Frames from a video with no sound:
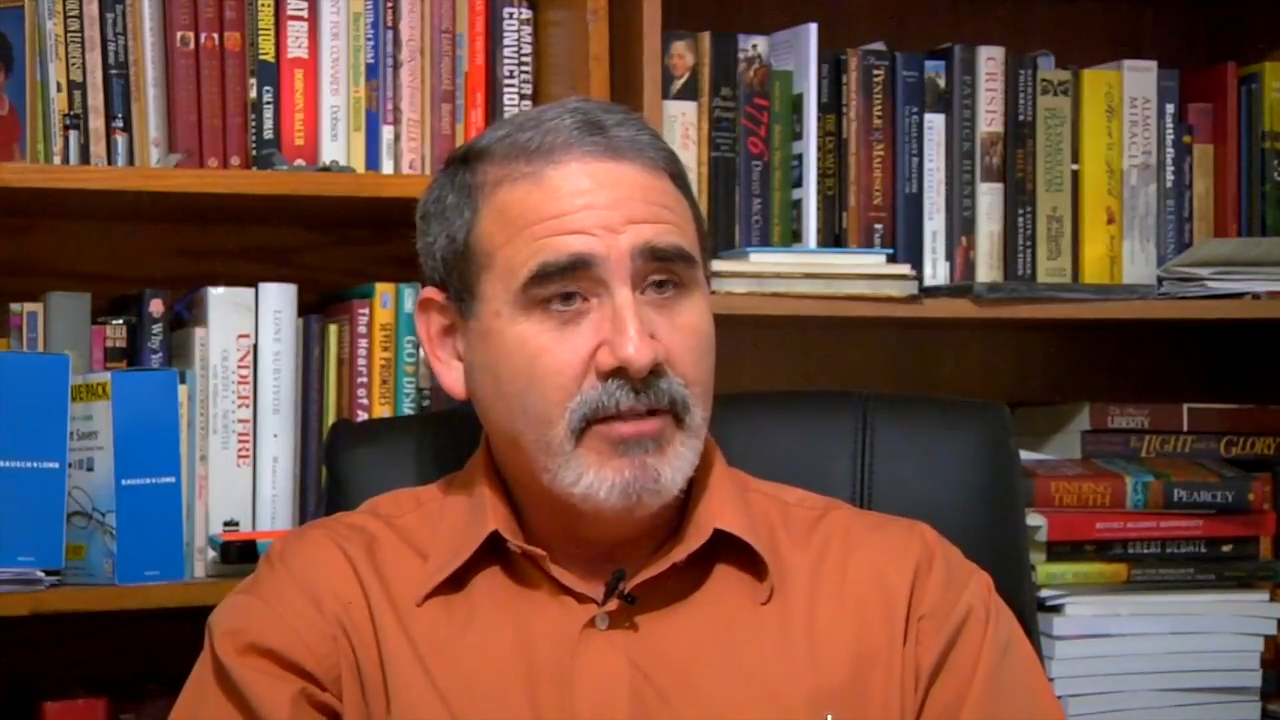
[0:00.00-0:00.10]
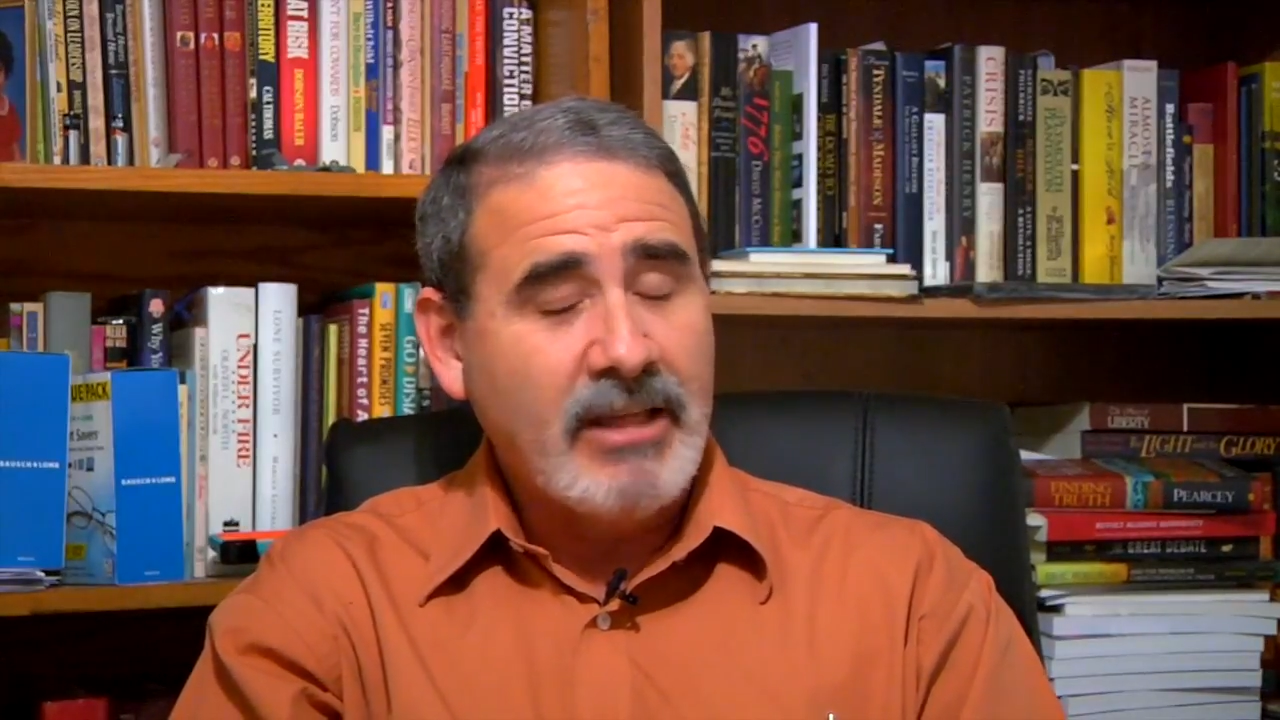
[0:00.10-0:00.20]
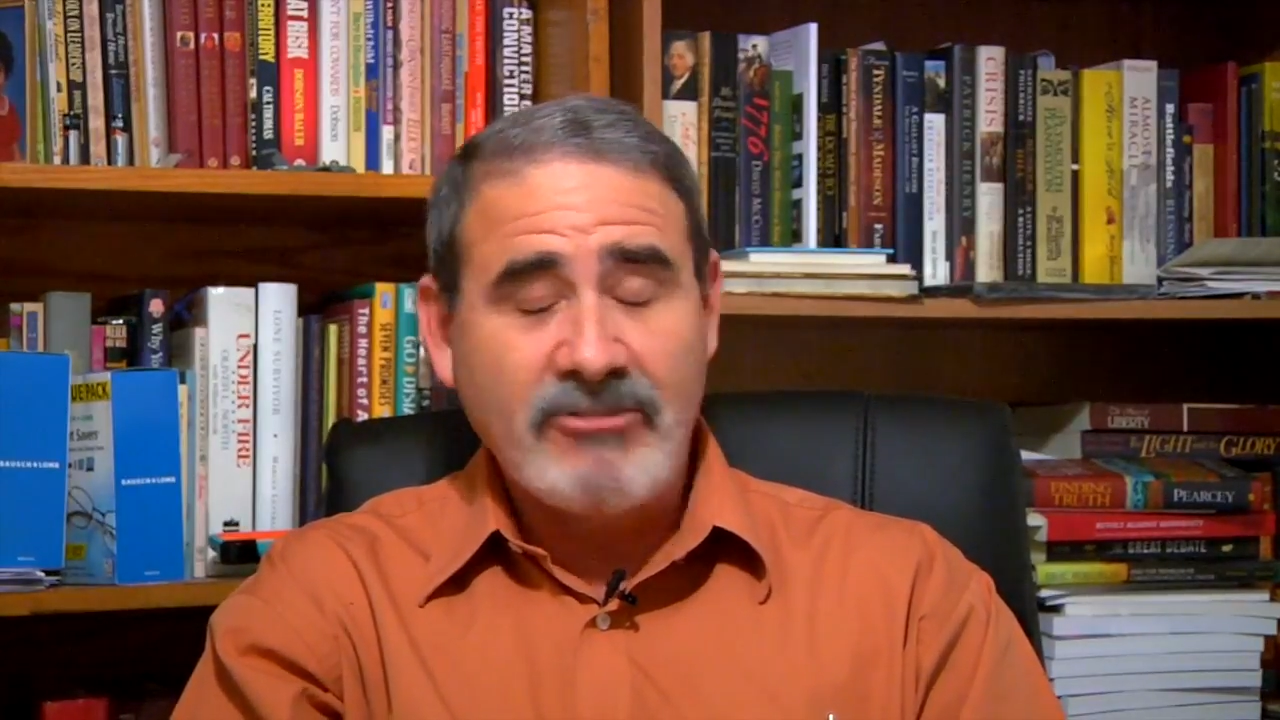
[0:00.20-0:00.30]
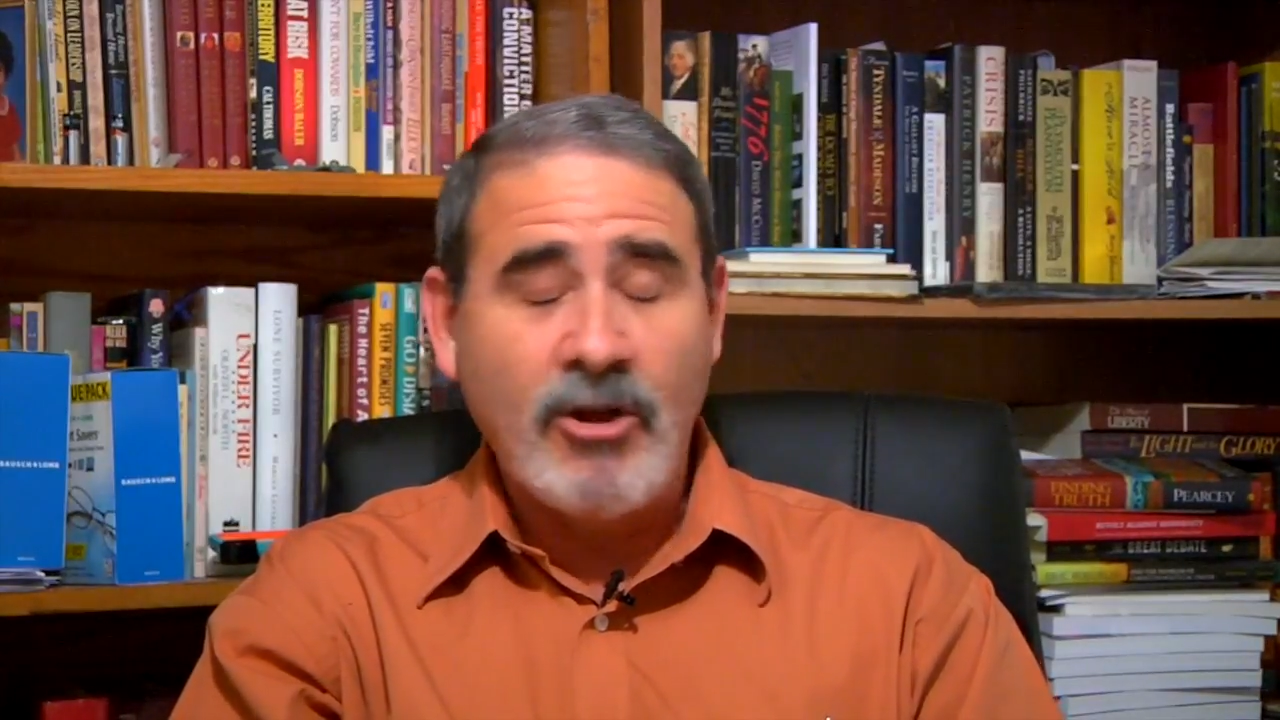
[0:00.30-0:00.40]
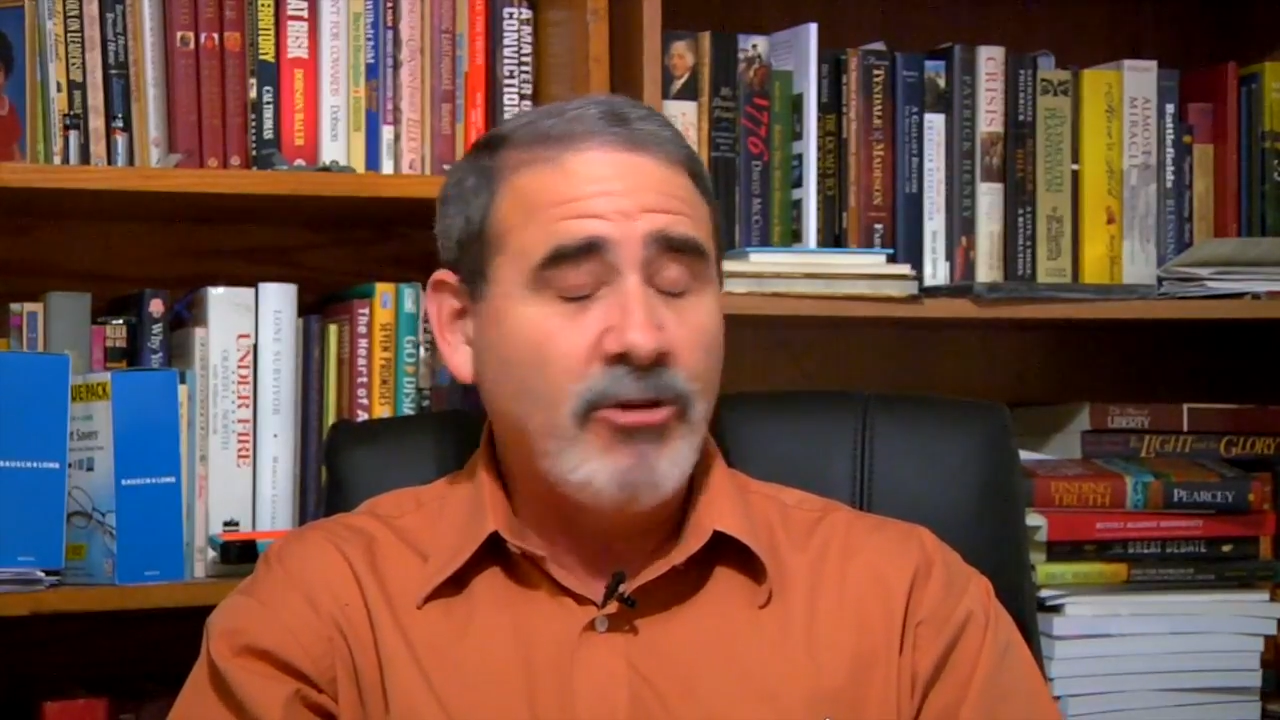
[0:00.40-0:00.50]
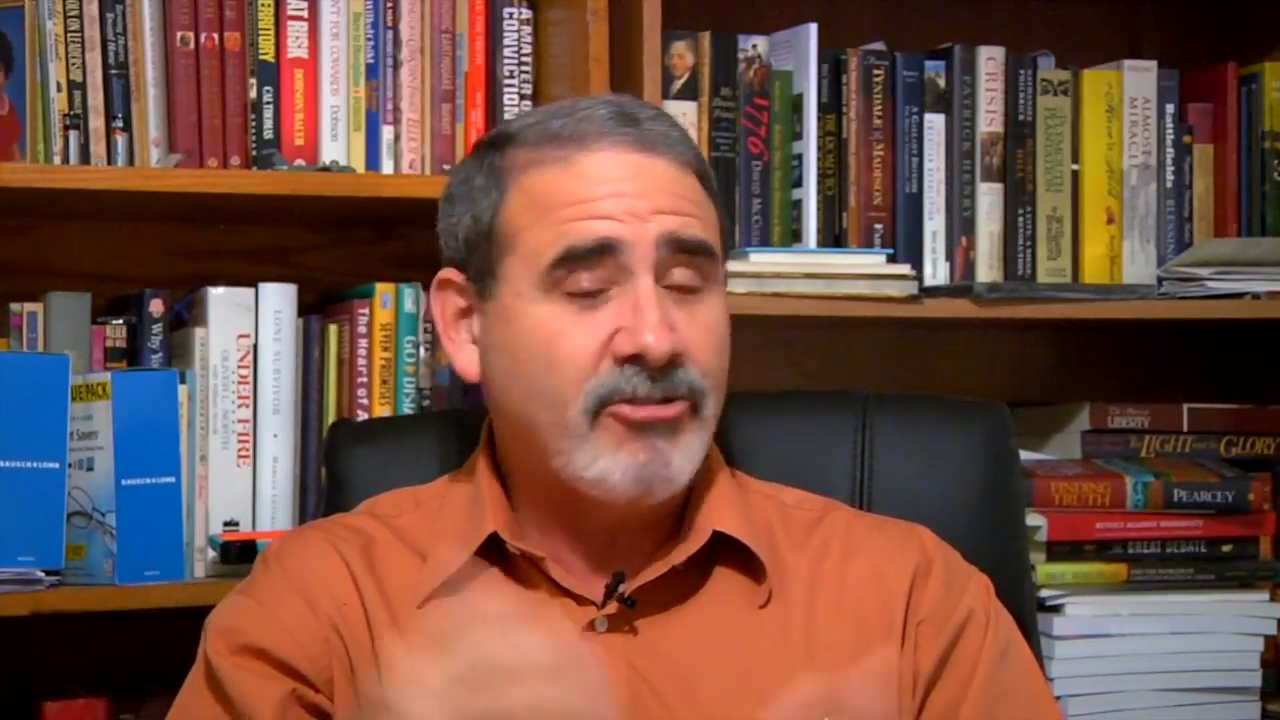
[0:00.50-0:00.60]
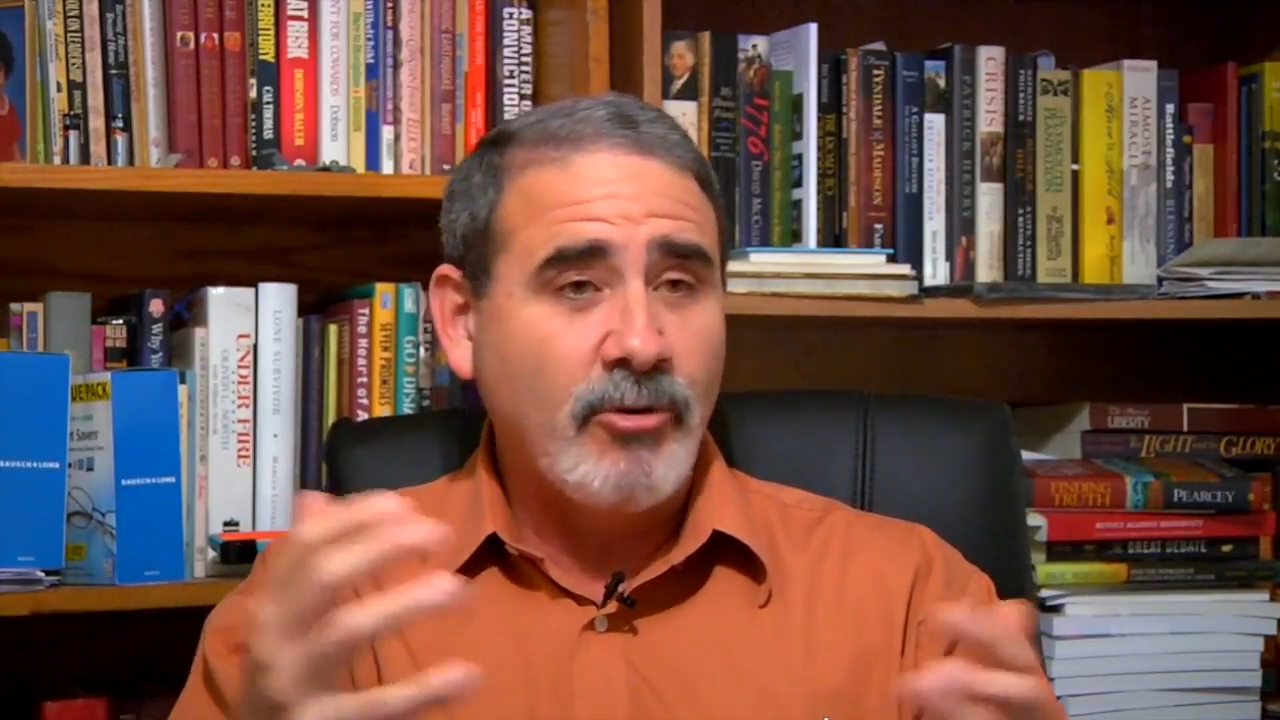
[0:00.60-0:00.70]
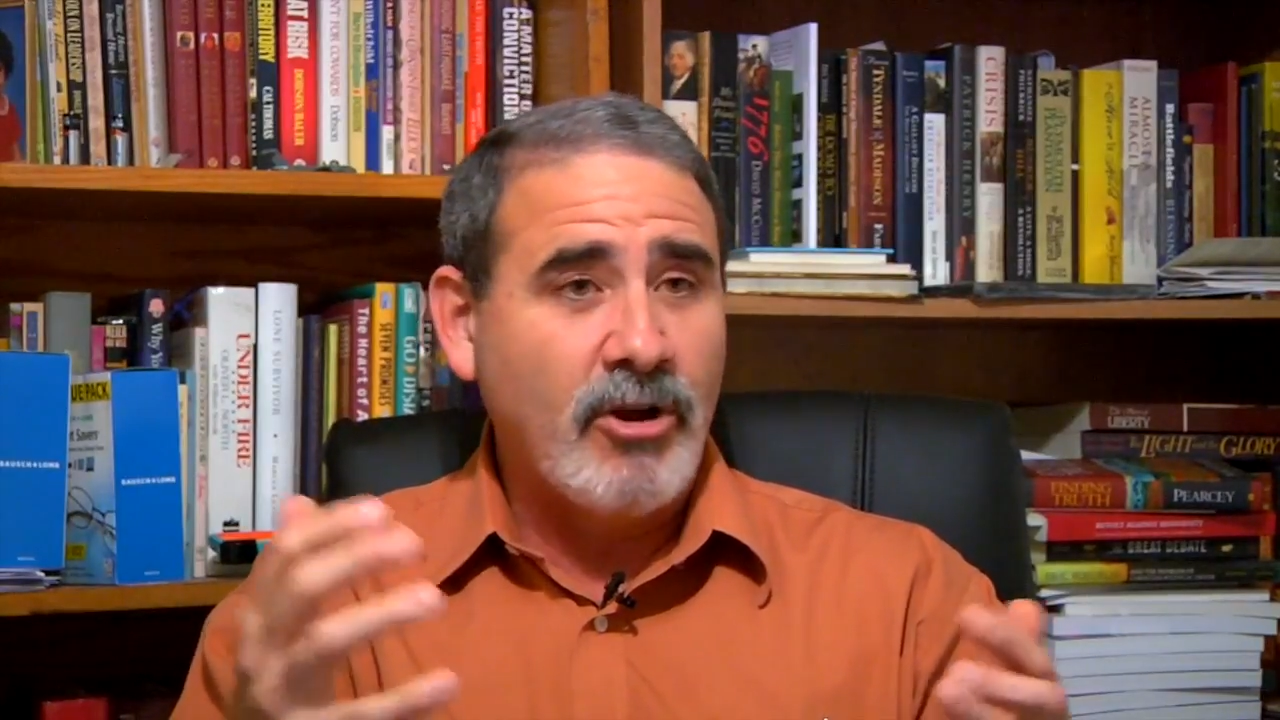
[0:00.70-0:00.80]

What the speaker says: That's also